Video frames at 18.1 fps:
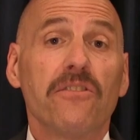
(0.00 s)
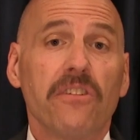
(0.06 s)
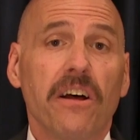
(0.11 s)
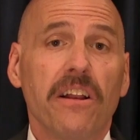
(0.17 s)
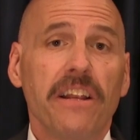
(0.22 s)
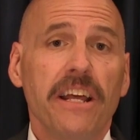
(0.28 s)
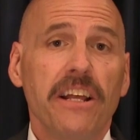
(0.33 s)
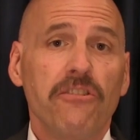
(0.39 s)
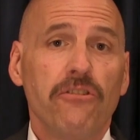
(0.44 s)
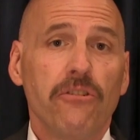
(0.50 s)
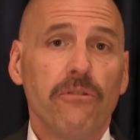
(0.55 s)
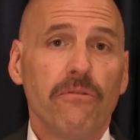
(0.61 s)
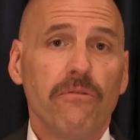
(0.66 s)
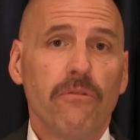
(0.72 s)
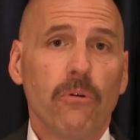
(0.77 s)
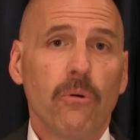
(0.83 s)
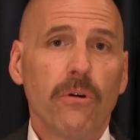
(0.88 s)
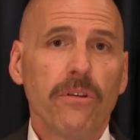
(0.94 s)
Sunday,
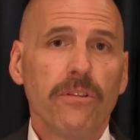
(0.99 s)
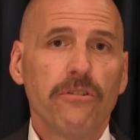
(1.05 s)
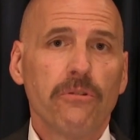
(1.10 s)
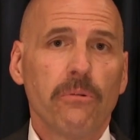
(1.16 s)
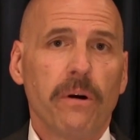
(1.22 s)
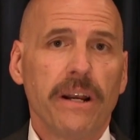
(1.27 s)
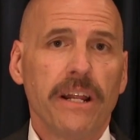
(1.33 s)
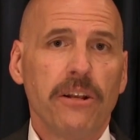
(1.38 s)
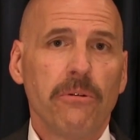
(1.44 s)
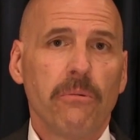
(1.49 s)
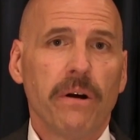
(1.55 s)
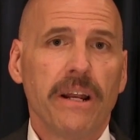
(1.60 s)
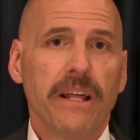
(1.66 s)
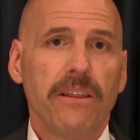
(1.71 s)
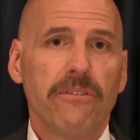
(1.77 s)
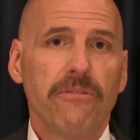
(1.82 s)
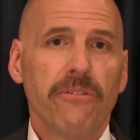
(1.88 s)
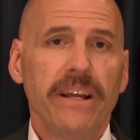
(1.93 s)
June 4th,
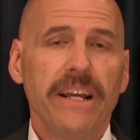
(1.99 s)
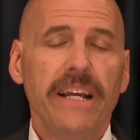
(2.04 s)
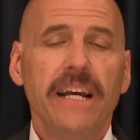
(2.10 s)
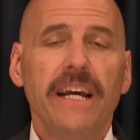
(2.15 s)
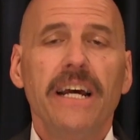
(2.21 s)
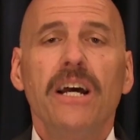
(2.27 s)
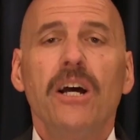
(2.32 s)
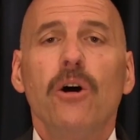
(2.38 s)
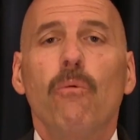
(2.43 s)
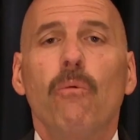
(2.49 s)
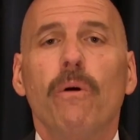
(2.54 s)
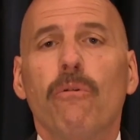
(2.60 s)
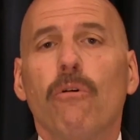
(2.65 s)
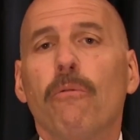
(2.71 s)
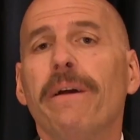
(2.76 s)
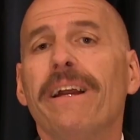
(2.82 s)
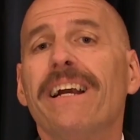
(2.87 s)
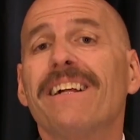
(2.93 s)
2023. We
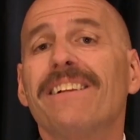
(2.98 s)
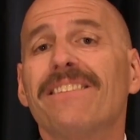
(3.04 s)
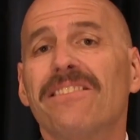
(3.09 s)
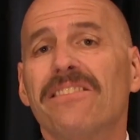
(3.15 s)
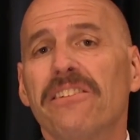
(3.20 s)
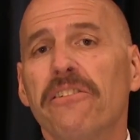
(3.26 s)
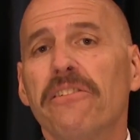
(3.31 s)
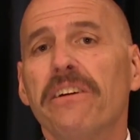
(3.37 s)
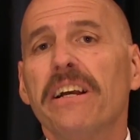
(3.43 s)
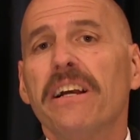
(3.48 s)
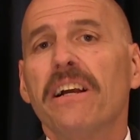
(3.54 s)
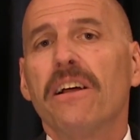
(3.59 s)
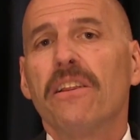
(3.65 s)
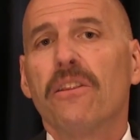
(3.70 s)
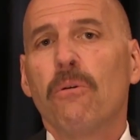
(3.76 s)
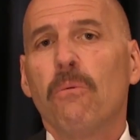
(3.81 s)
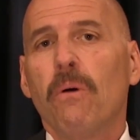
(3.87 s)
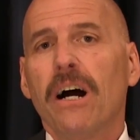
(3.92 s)
will be
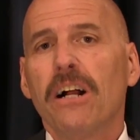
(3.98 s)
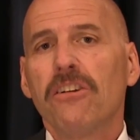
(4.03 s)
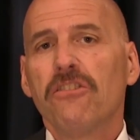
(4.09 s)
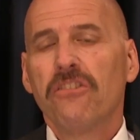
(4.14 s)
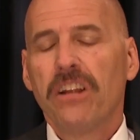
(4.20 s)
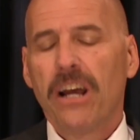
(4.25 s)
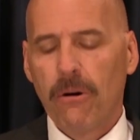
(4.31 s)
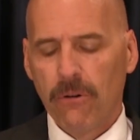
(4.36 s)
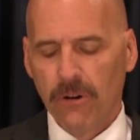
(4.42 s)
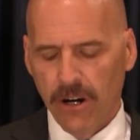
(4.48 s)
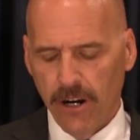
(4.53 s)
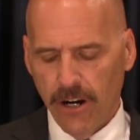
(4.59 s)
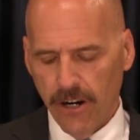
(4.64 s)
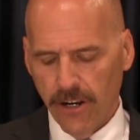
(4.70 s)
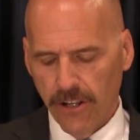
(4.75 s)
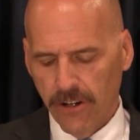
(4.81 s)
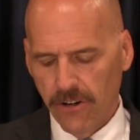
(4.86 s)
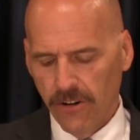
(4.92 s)
considering the Watchtower
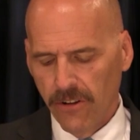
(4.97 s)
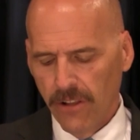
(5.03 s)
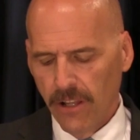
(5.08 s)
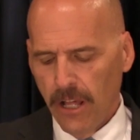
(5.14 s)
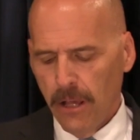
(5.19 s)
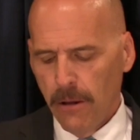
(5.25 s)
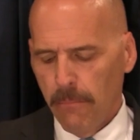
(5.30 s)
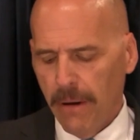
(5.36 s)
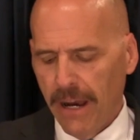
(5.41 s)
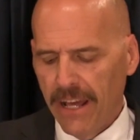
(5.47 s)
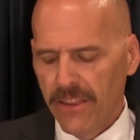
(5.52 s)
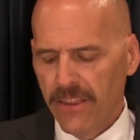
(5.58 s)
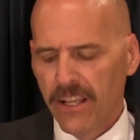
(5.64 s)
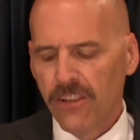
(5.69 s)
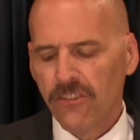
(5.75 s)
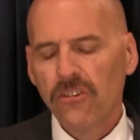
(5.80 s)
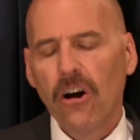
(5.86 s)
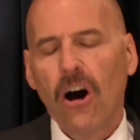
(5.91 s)
article, "By
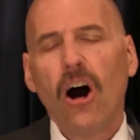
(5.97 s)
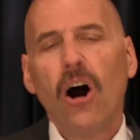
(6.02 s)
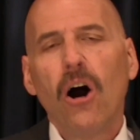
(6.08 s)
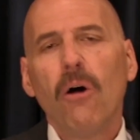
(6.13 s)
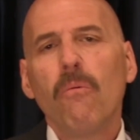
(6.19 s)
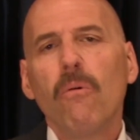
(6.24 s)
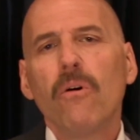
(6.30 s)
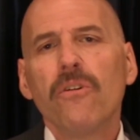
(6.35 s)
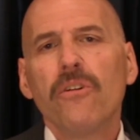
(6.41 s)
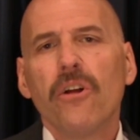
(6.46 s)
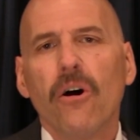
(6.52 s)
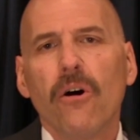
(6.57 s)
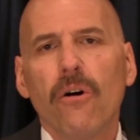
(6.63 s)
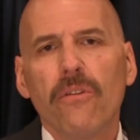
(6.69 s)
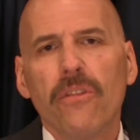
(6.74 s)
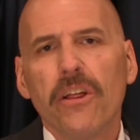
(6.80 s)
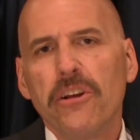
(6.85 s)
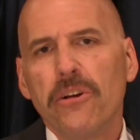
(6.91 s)
this all will
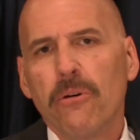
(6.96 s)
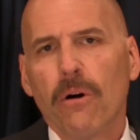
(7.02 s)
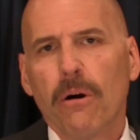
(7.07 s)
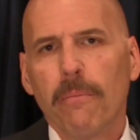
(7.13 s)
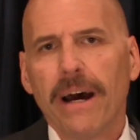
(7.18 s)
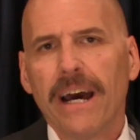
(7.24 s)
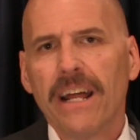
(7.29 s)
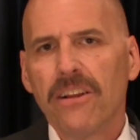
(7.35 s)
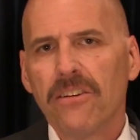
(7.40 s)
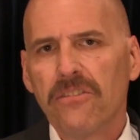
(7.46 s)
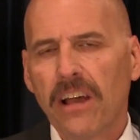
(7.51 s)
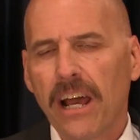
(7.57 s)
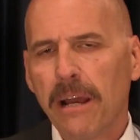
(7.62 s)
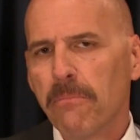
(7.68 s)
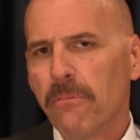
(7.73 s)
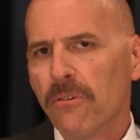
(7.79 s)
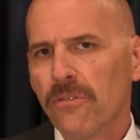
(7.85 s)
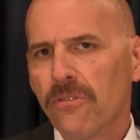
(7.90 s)
know that you are my
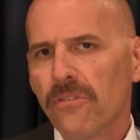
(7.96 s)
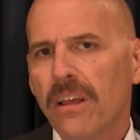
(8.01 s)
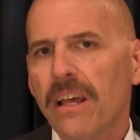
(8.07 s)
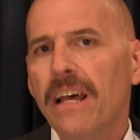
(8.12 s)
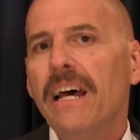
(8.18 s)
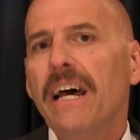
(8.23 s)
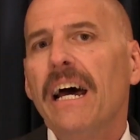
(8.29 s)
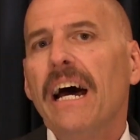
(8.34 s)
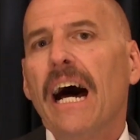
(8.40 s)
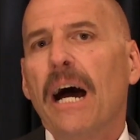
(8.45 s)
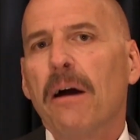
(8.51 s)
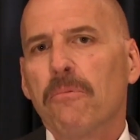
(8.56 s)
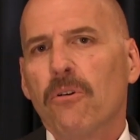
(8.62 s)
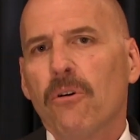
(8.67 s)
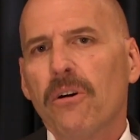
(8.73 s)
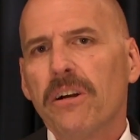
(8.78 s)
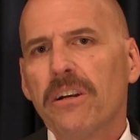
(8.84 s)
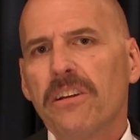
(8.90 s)
disciples." I'm
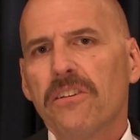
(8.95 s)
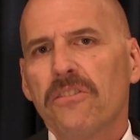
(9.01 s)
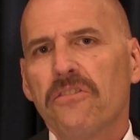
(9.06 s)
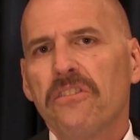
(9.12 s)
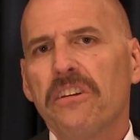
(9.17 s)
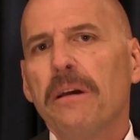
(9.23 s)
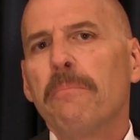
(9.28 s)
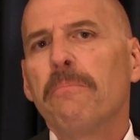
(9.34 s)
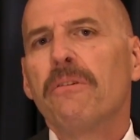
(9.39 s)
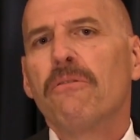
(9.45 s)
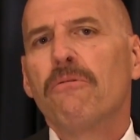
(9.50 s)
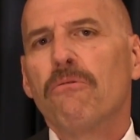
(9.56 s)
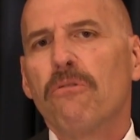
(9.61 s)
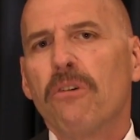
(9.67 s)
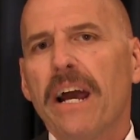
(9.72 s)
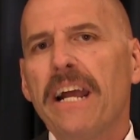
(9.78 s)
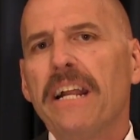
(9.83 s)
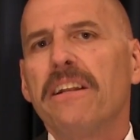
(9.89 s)
going to skip
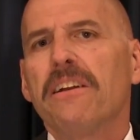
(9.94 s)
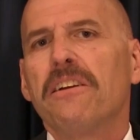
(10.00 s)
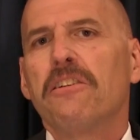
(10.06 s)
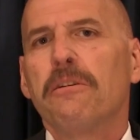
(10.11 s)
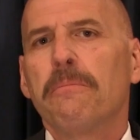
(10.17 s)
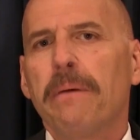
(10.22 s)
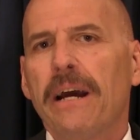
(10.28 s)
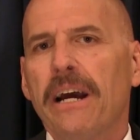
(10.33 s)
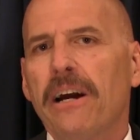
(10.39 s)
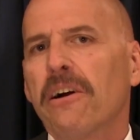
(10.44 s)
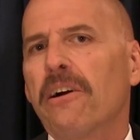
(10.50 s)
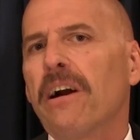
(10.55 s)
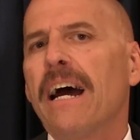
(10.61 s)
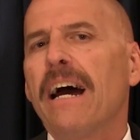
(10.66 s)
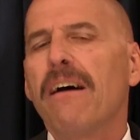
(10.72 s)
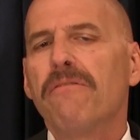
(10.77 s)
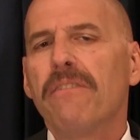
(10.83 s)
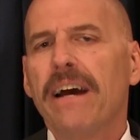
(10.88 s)
right to
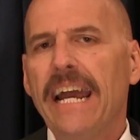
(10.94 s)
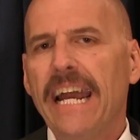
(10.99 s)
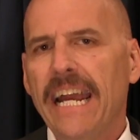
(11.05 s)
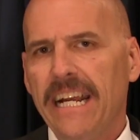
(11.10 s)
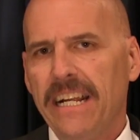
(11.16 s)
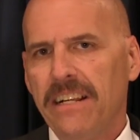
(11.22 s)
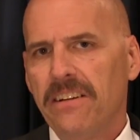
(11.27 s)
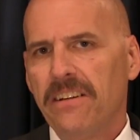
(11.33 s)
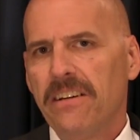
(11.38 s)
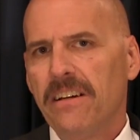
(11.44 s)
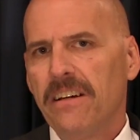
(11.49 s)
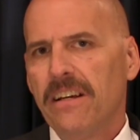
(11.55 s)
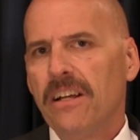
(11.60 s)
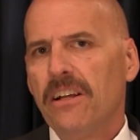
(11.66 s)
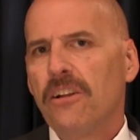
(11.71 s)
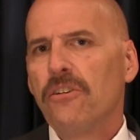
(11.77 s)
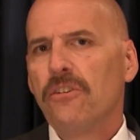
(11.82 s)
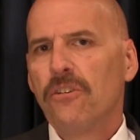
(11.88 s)
paragraph 8.
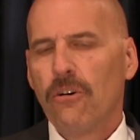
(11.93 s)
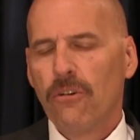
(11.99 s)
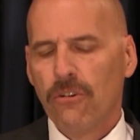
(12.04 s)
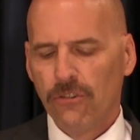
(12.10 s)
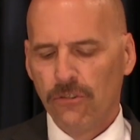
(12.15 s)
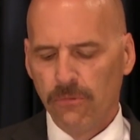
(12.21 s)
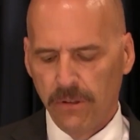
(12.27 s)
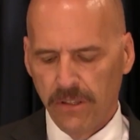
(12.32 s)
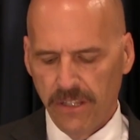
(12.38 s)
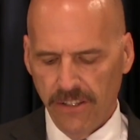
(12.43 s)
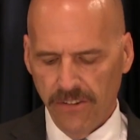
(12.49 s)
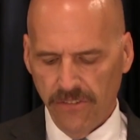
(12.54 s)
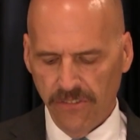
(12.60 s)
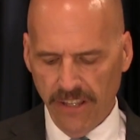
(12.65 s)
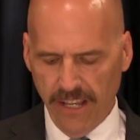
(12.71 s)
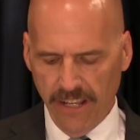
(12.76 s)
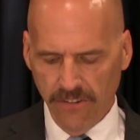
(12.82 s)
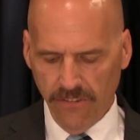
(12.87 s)
Notice what this
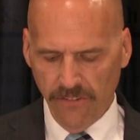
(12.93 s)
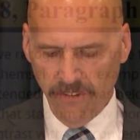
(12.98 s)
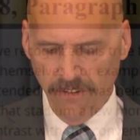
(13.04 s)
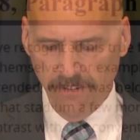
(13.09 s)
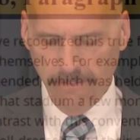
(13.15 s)
says.